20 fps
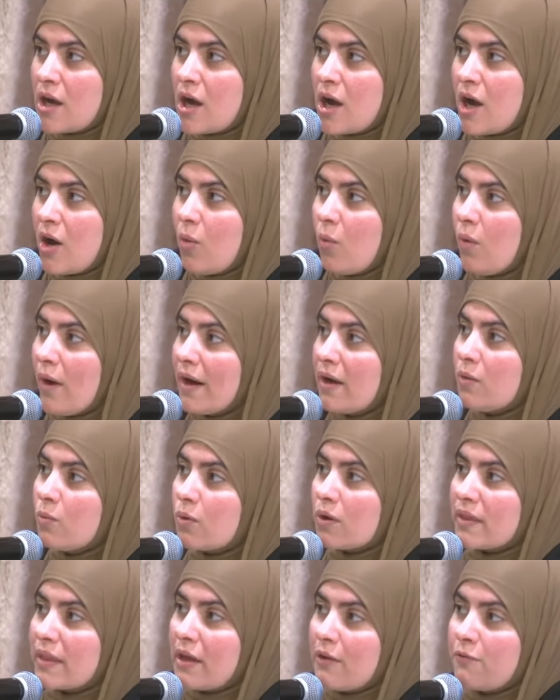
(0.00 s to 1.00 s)
What
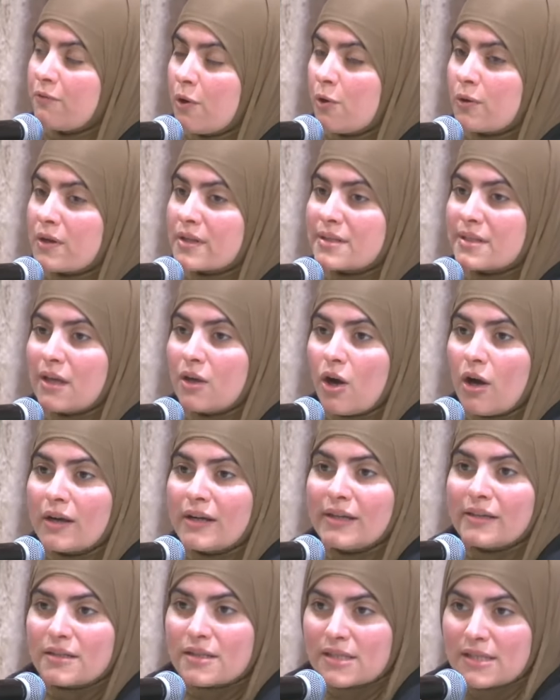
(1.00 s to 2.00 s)
were they focusing
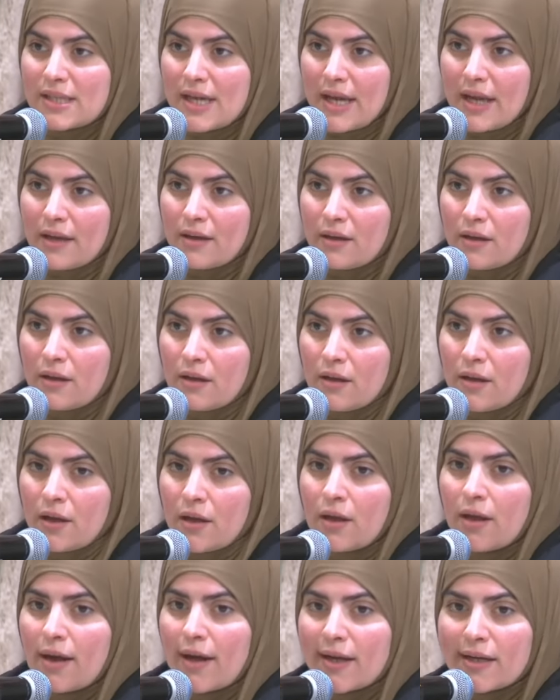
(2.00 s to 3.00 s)
on instead?
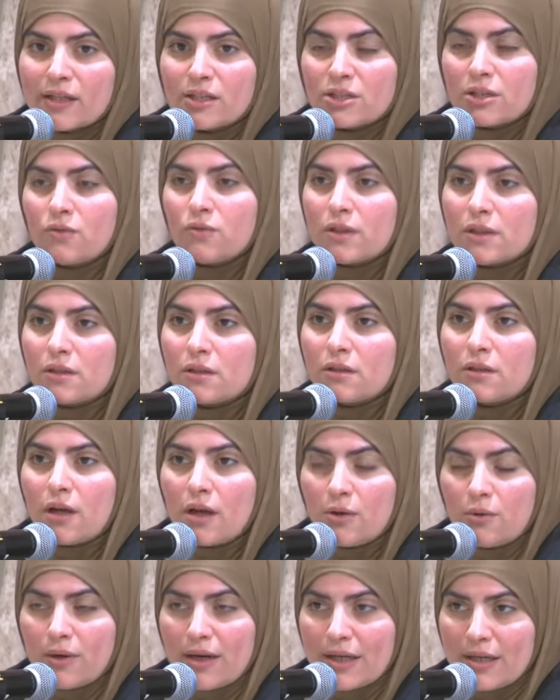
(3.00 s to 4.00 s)
Aisha
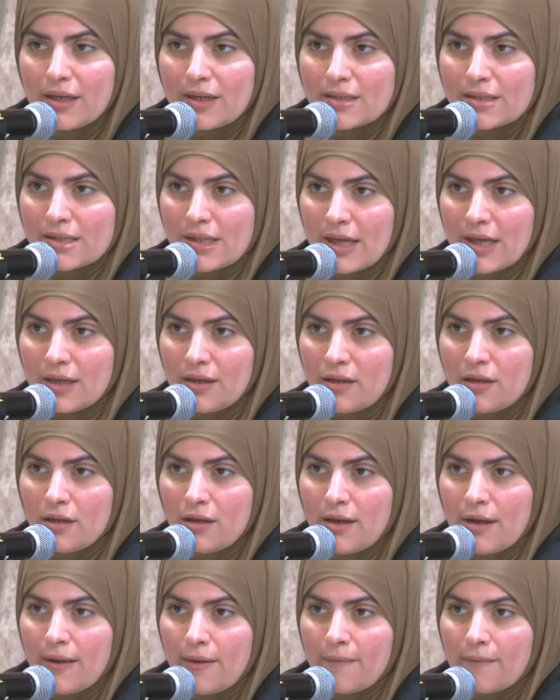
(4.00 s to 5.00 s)
radiallahu anha said
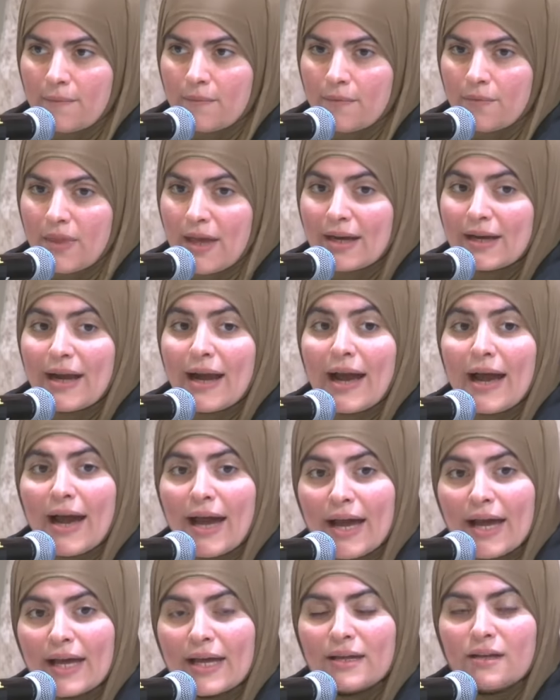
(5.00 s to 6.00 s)
that
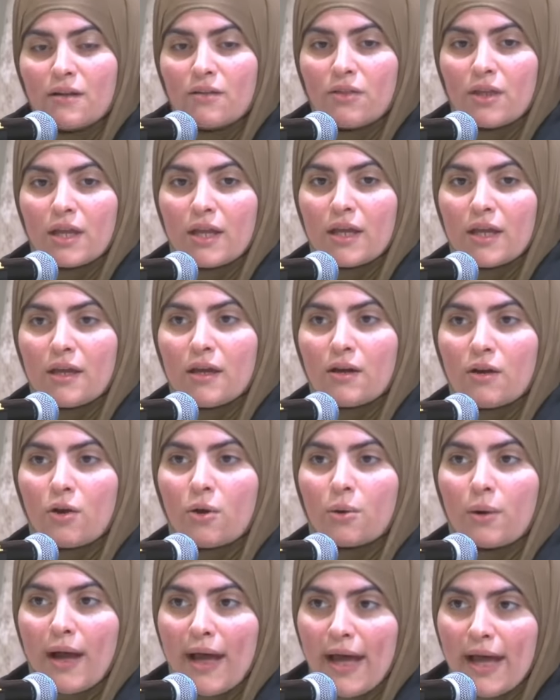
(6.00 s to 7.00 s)
had the
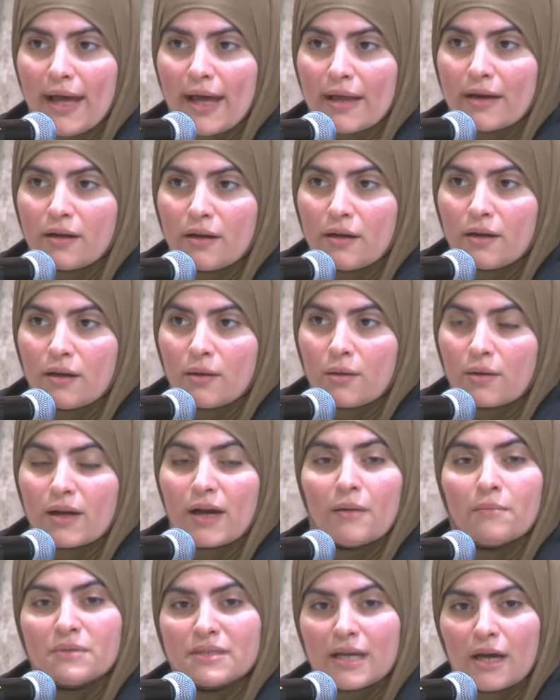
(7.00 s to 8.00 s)
Quran
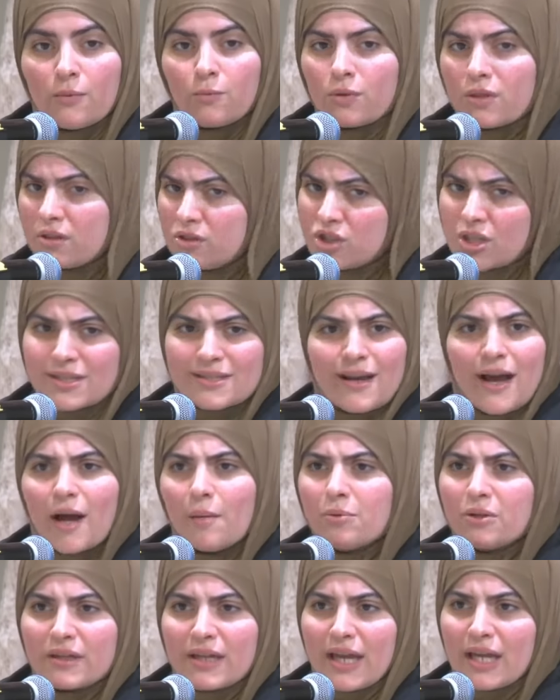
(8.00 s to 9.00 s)
come down with just
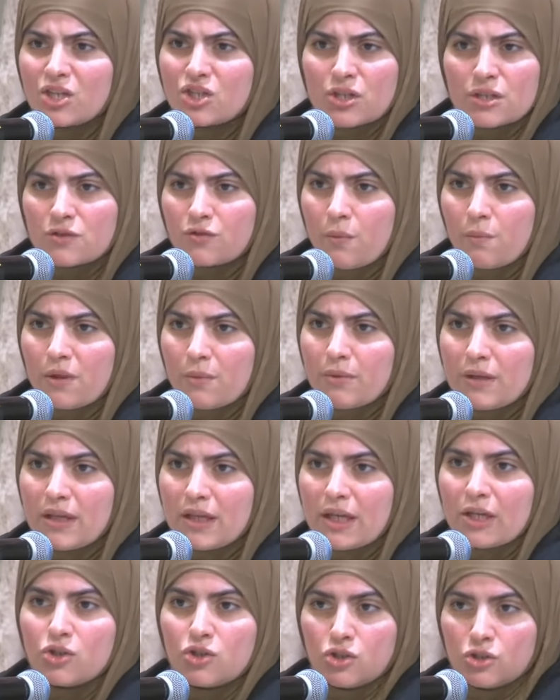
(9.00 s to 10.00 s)
obligations from the
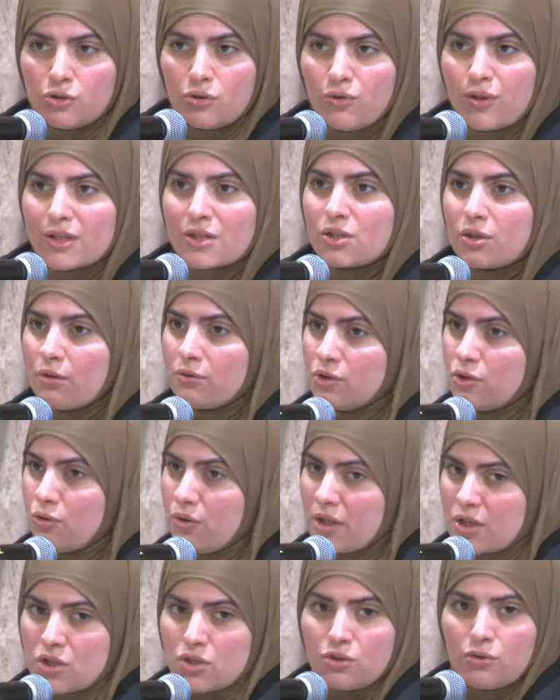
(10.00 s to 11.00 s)
beginning, do this, don't do
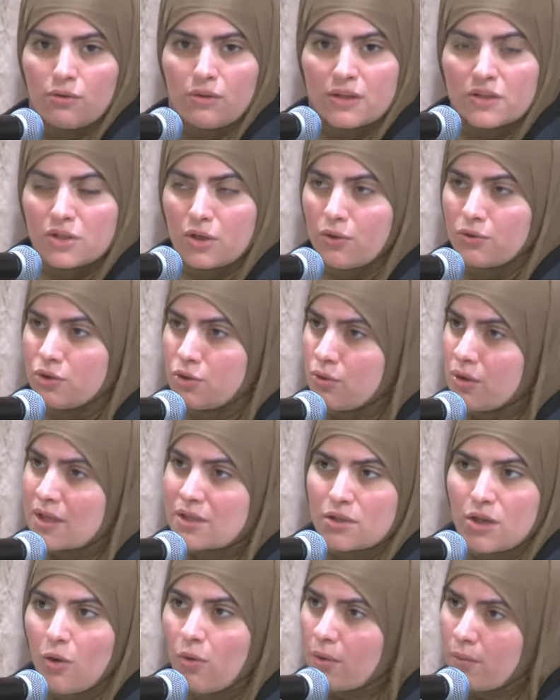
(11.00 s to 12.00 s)
this, do this, don't do
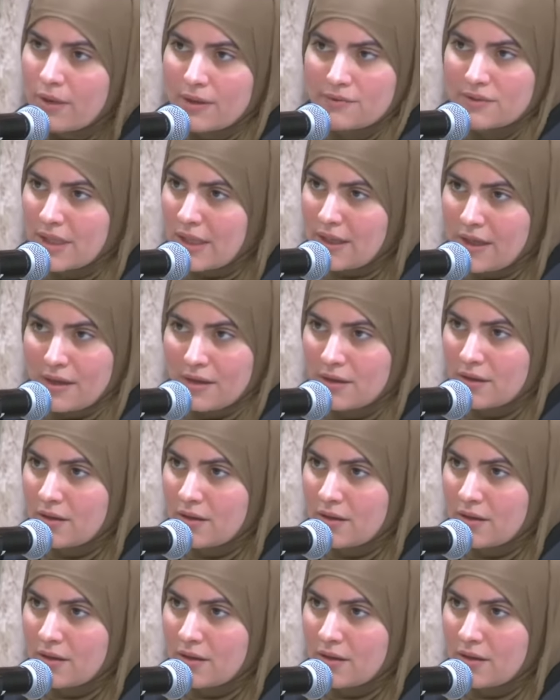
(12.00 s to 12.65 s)
this, no one would have done it.